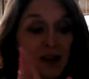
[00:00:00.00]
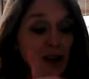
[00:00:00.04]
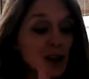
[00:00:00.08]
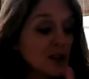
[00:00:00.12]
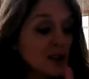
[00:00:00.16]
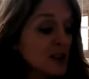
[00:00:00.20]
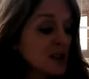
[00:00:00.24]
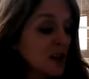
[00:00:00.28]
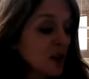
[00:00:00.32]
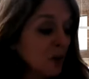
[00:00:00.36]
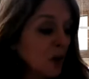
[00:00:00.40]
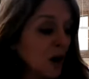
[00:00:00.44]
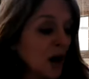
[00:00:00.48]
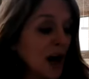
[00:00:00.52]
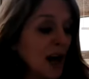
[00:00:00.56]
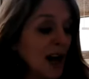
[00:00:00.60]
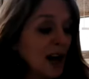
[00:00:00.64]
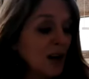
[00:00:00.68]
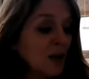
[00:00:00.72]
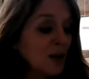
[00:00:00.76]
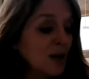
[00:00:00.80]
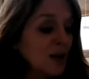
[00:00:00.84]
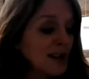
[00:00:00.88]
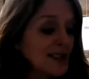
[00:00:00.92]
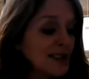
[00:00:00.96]
So I
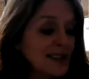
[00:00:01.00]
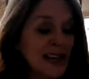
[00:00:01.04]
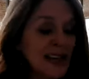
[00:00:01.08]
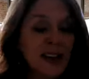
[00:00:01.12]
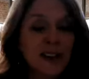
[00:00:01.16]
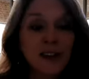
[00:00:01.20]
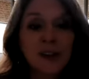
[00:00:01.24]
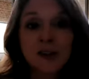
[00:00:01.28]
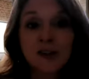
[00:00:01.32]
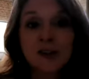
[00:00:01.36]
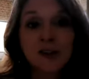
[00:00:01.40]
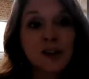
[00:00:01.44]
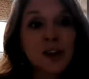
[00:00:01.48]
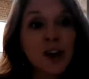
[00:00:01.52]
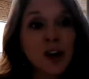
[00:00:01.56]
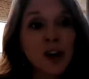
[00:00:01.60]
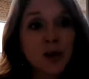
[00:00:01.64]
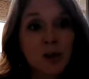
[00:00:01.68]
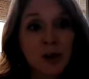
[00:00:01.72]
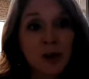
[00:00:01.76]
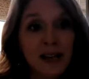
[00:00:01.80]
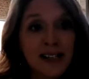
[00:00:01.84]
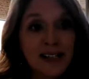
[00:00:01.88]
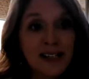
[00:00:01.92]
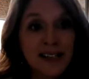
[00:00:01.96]
always say there's no
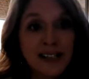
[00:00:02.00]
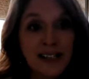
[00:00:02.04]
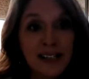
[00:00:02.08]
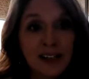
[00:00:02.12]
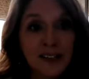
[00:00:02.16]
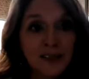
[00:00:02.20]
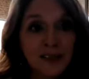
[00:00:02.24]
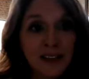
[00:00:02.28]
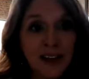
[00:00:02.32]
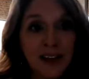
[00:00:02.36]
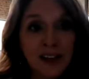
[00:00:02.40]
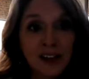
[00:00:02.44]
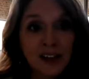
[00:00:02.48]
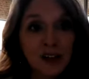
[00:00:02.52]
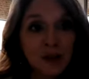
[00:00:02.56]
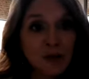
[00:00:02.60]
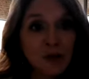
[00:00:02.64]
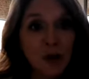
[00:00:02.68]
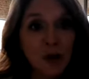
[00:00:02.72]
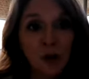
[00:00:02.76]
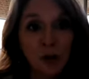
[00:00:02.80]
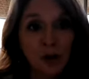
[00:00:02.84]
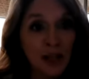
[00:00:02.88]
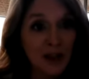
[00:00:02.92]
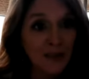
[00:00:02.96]
reason that you
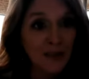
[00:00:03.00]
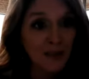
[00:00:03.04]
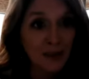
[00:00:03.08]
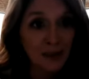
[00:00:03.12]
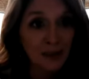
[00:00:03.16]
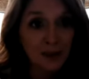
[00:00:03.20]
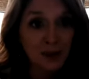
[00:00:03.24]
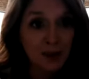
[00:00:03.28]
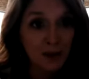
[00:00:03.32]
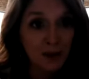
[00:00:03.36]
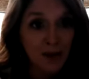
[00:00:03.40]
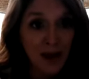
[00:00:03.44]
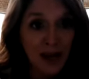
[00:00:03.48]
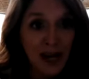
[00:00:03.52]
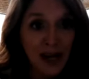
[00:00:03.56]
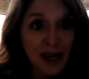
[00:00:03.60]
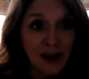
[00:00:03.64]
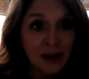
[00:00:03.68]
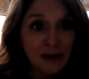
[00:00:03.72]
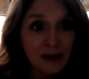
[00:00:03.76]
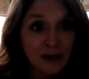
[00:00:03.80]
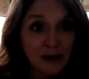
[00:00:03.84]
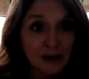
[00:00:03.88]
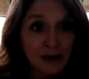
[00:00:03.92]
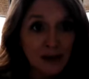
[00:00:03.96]
don't let them do that,
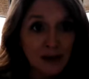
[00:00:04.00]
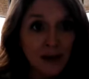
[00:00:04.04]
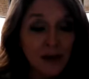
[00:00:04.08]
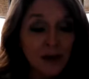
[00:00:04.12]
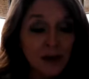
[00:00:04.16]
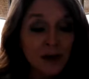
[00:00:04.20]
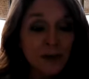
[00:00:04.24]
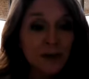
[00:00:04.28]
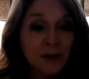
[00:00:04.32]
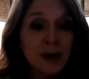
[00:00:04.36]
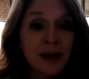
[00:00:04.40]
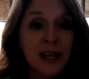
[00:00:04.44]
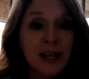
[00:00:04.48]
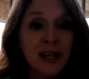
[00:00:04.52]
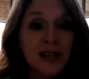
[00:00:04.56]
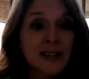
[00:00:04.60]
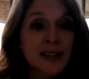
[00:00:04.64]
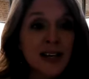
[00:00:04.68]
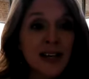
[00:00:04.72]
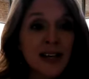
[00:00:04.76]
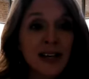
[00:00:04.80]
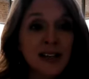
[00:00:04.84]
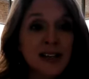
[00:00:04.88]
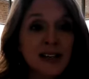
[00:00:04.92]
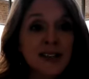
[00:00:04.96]
because
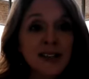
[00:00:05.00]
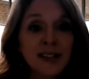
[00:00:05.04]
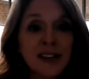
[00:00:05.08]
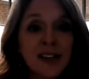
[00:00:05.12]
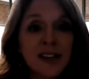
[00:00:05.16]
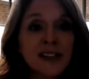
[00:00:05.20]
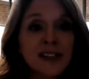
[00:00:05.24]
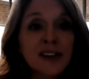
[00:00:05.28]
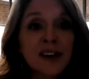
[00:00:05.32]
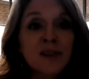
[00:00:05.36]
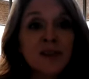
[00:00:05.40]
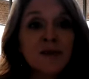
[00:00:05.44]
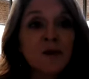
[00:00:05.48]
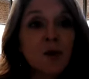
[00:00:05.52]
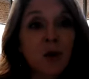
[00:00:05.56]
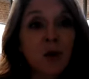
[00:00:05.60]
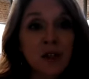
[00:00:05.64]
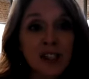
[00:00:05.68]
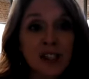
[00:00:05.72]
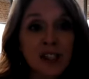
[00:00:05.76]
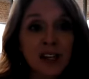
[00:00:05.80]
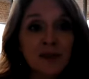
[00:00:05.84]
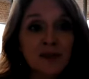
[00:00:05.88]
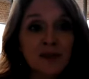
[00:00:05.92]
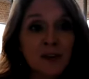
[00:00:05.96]
it's
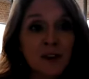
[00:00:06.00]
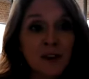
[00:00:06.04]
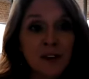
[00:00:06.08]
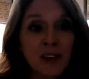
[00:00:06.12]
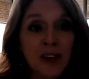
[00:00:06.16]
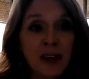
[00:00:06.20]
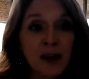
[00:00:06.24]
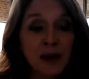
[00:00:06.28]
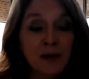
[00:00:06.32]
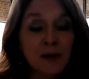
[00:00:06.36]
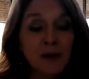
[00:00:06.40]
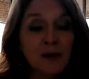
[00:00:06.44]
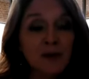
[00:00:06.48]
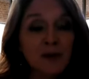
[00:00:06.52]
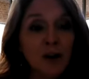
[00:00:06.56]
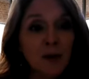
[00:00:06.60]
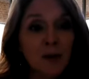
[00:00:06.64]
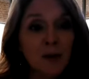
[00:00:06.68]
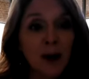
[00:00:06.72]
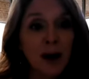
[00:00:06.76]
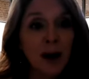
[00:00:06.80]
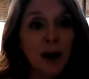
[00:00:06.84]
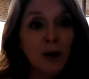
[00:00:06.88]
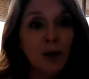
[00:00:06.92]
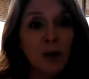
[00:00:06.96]
unfortunate for them if your
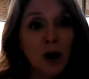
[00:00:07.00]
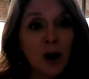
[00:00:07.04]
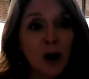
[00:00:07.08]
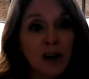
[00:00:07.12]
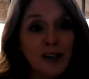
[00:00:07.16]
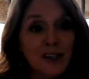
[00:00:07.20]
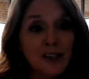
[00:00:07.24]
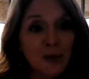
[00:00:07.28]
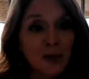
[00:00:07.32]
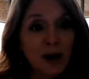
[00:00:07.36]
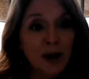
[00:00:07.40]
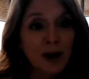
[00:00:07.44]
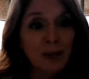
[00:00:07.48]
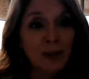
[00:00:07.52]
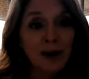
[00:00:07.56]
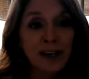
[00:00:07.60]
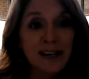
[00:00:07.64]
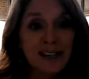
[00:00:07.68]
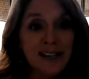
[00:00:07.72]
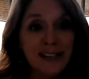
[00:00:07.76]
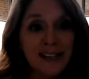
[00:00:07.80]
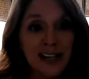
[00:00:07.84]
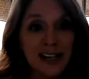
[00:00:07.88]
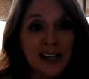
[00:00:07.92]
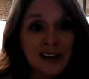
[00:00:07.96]
buyer walks away because
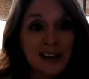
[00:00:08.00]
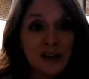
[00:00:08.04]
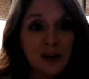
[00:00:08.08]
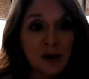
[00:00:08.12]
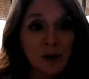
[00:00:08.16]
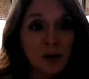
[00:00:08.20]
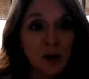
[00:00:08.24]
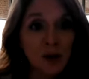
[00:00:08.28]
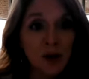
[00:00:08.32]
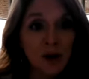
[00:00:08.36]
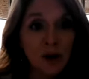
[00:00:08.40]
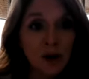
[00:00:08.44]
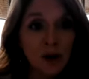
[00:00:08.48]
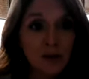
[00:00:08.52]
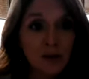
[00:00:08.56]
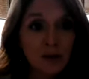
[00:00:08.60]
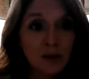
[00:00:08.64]
it takes too long.